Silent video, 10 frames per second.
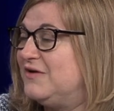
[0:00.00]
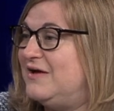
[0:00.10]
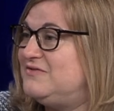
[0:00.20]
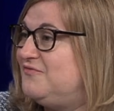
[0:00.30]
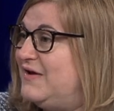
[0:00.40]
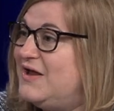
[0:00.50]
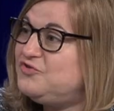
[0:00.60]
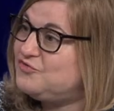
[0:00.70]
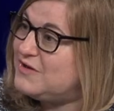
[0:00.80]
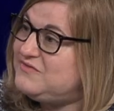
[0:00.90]
kinds of financial
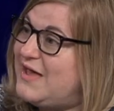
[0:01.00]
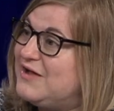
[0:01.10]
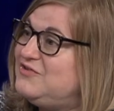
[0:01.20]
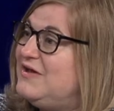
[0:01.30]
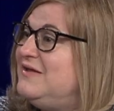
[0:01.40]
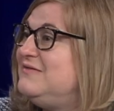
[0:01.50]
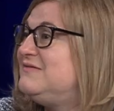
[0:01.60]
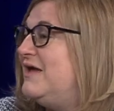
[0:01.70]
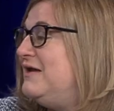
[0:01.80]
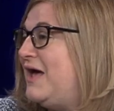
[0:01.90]
transactions,
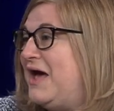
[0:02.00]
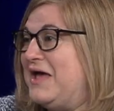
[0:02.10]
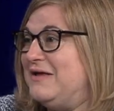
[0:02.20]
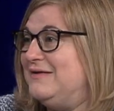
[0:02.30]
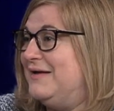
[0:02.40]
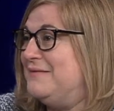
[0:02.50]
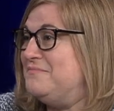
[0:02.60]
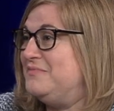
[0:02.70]
and I, um,